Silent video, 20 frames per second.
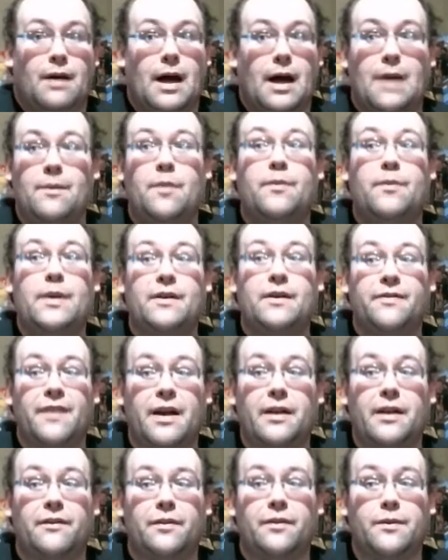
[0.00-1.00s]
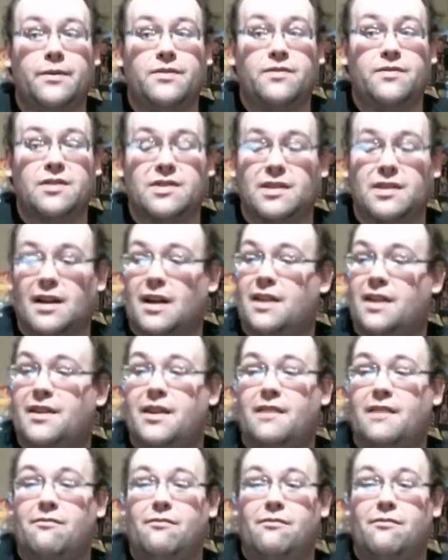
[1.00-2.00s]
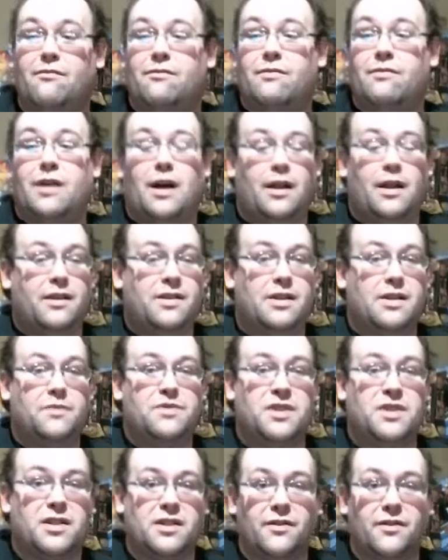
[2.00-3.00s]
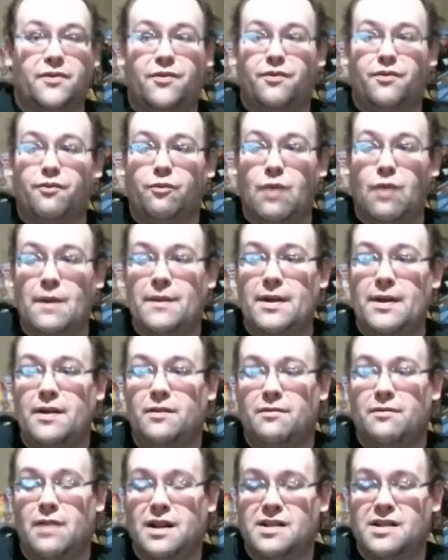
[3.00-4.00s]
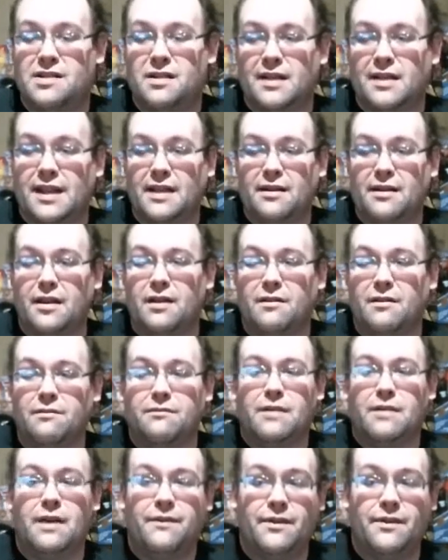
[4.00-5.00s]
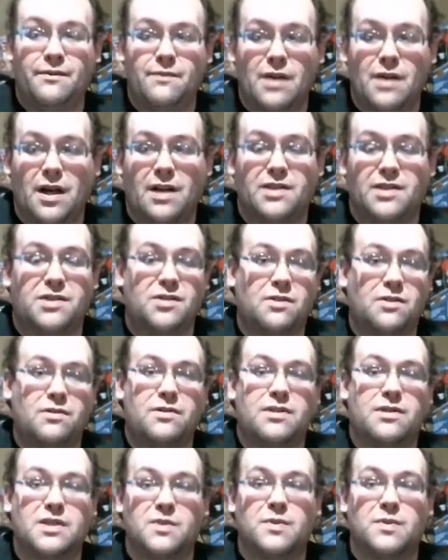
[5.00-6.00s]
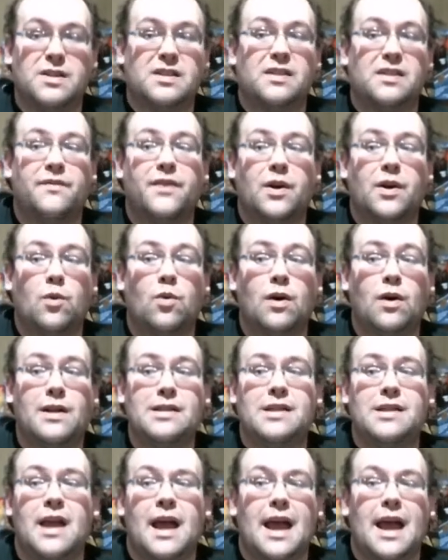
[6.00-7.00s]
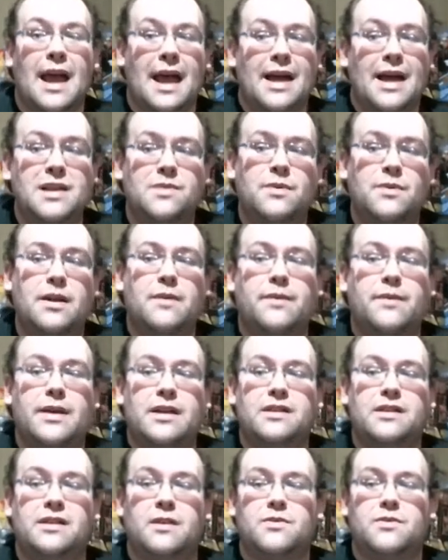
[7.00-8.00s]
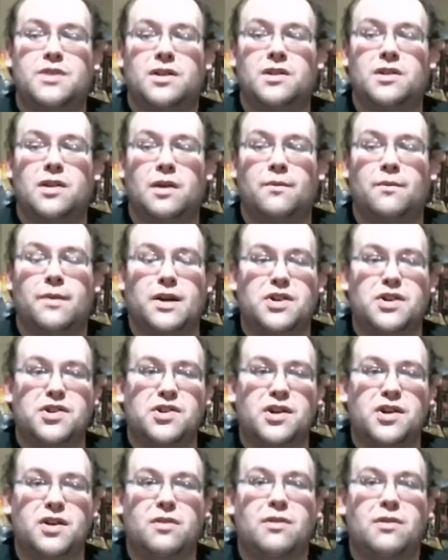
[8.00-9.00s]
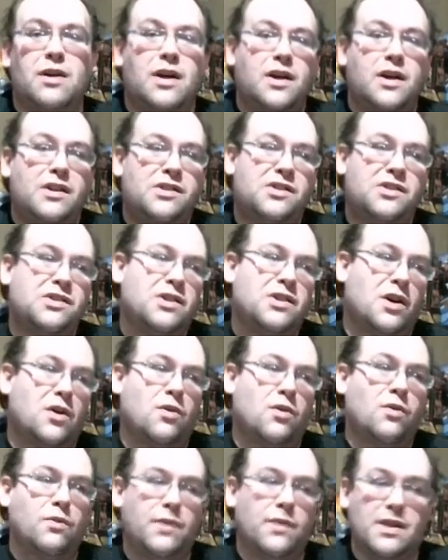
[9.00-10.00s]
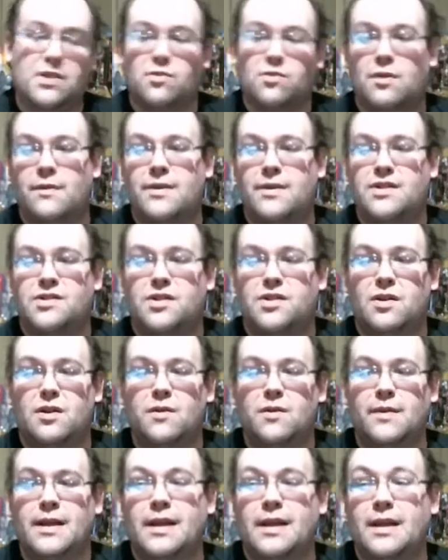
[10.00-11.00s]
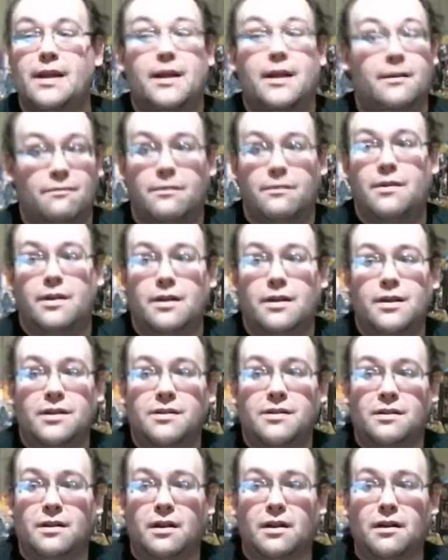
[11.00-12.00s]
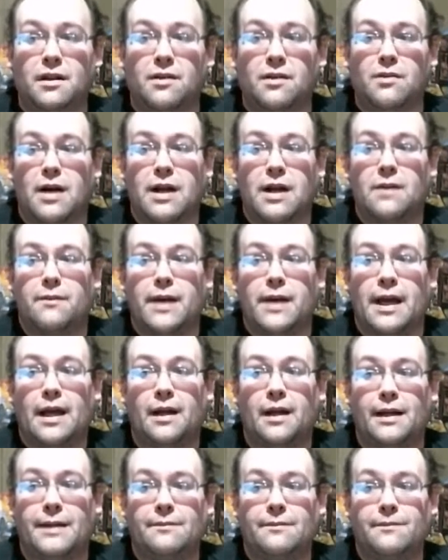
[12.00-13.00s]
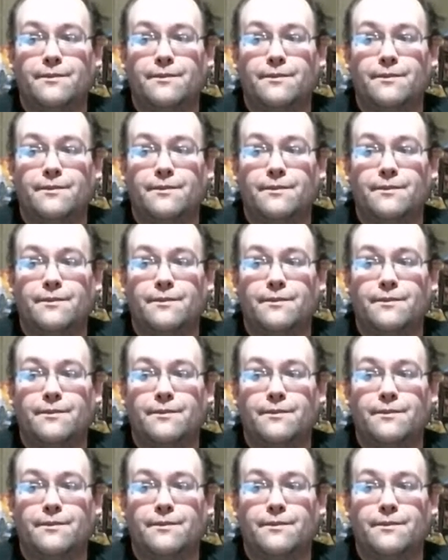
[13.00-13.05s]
I'm a big fan of women's wrestling. I think uh, the subject of women in wrestling, you know, even uh, certain specific ones, has been a big subject on my show. So this women's tournament, it's clearly right up my alley.